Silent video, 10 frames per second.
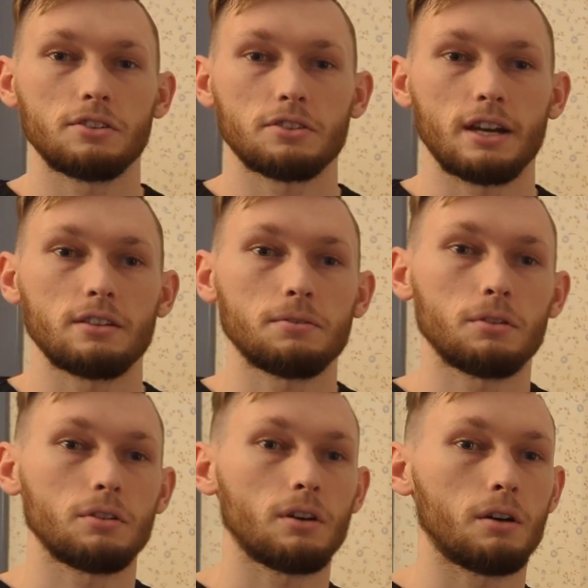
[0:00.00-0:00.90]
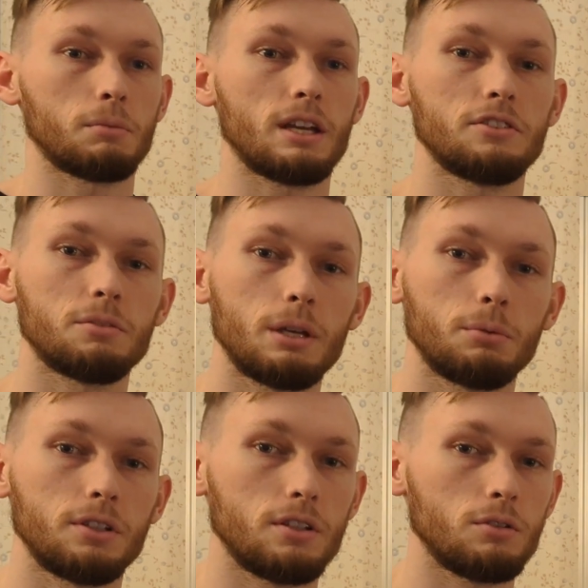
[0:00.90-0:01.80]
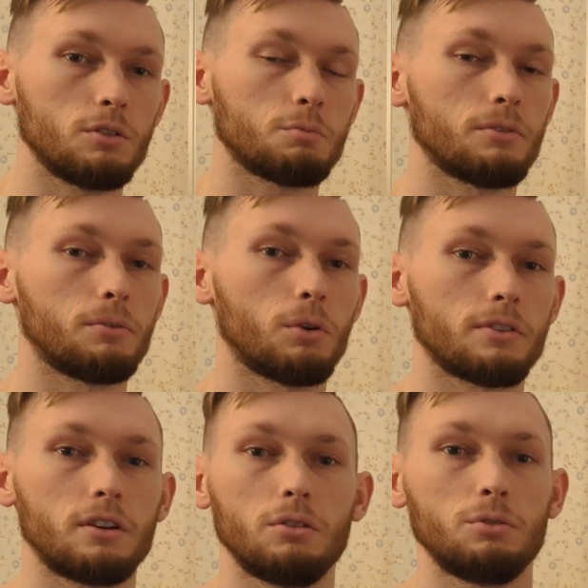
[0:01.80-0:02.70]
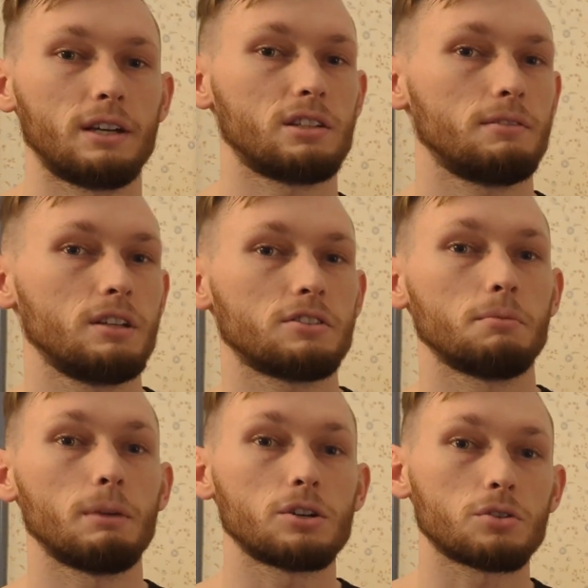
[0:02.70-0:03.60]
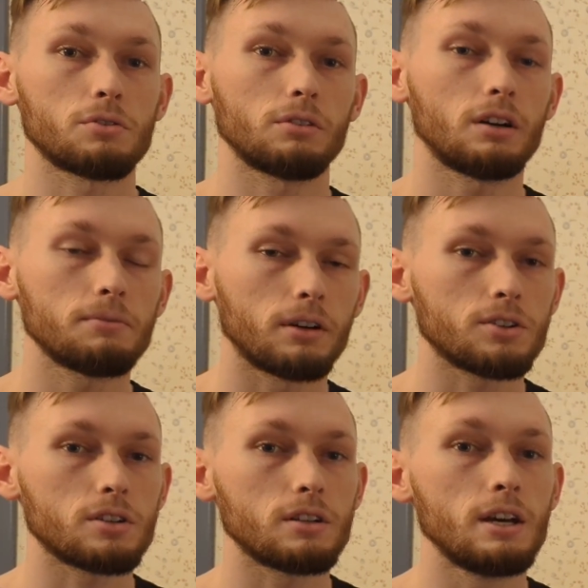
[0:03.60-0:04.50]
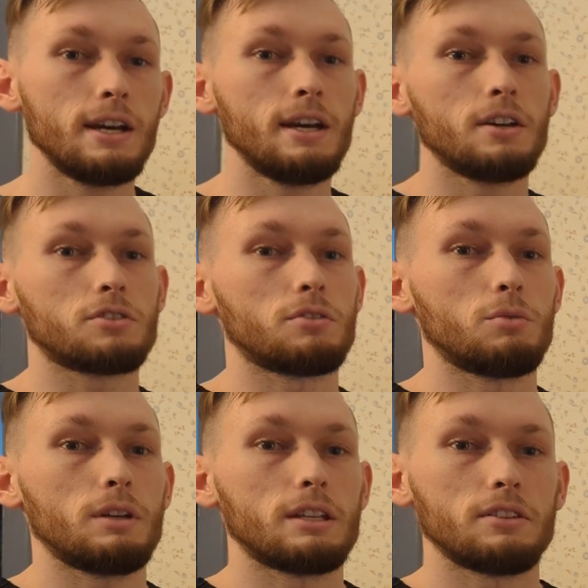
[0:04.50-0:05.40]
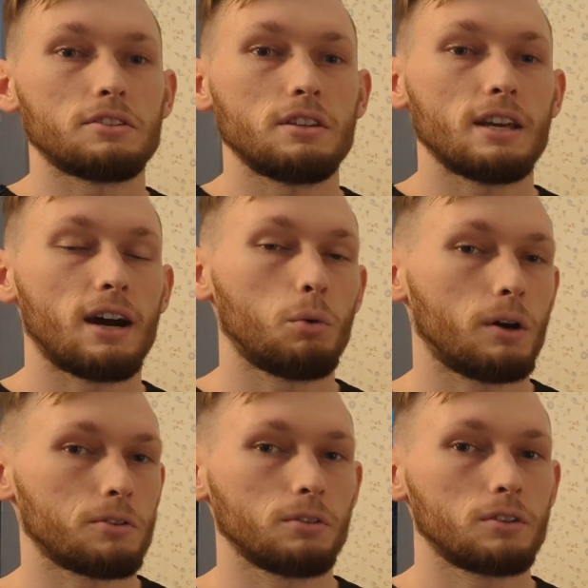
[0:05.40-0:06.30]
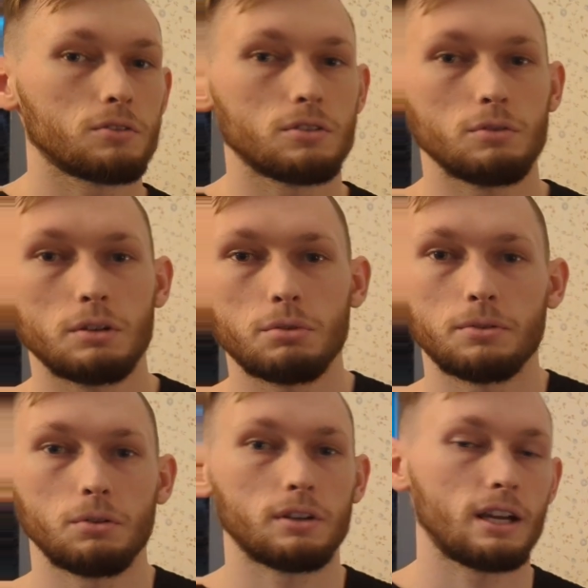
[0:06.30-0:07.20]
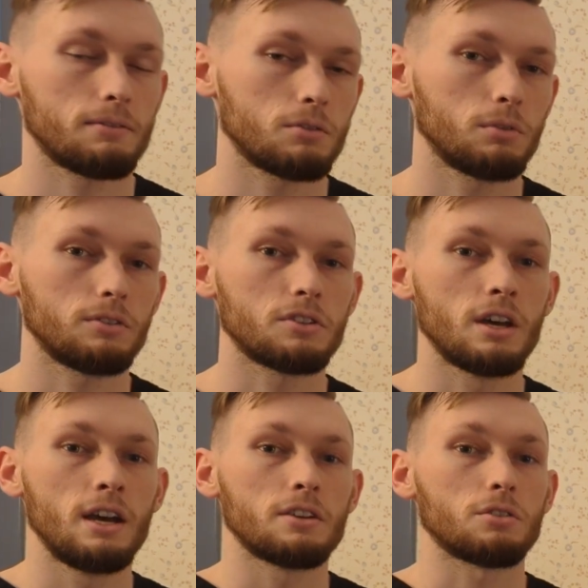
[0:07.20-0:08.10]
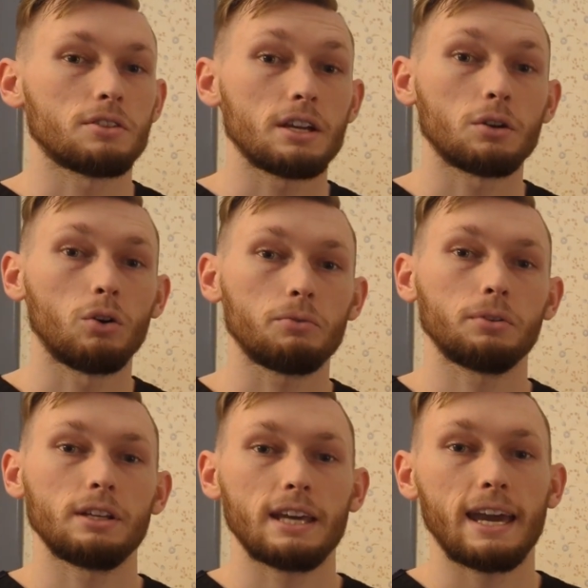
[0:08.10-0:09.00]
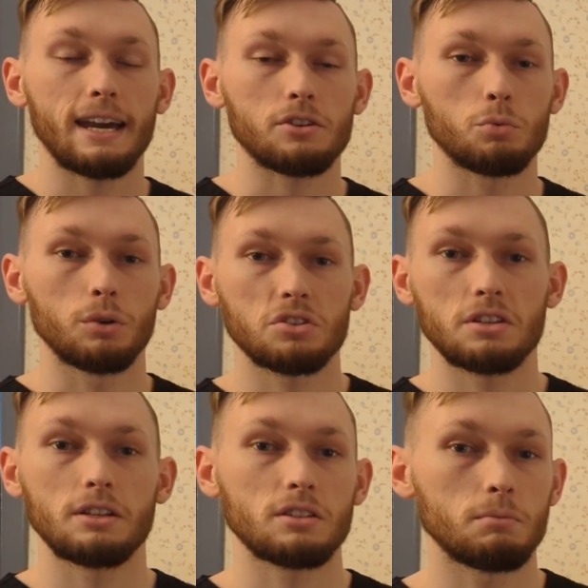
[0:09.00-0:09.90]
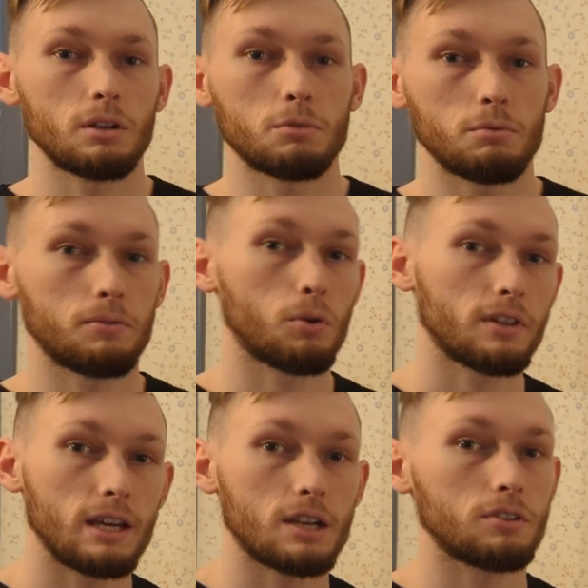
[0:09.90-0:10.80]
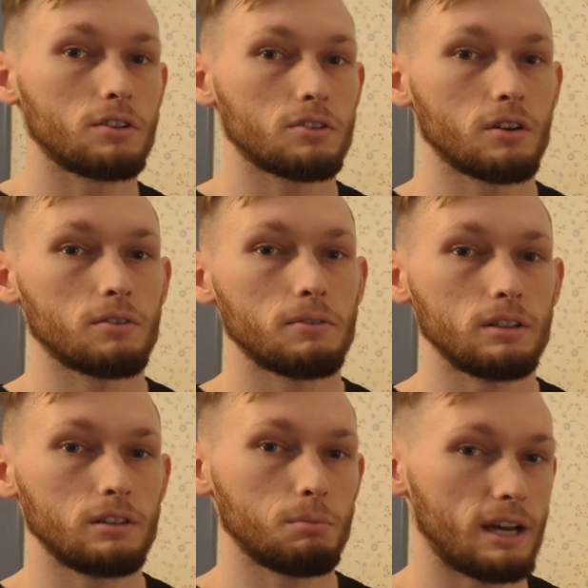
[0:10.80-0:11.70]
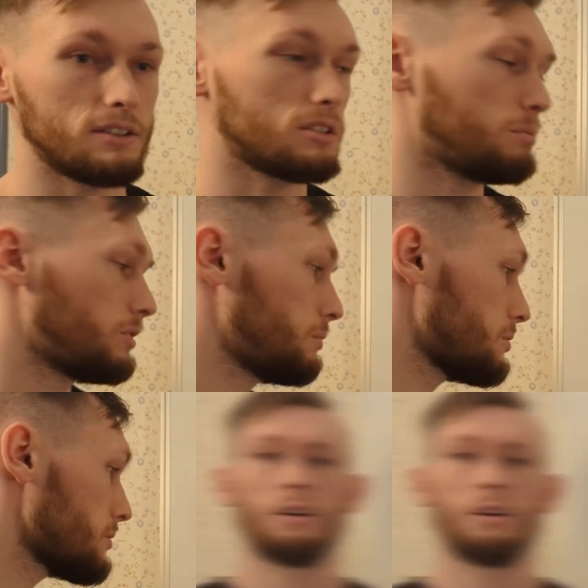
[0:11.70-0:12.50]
designed for kids to be able to use before they go do activities to measure their lung function, so that we can see how well their lungs are doing before and afterwards, so that they can hopefully catch worsening symptoms before they actually start feeling the bad symptoms.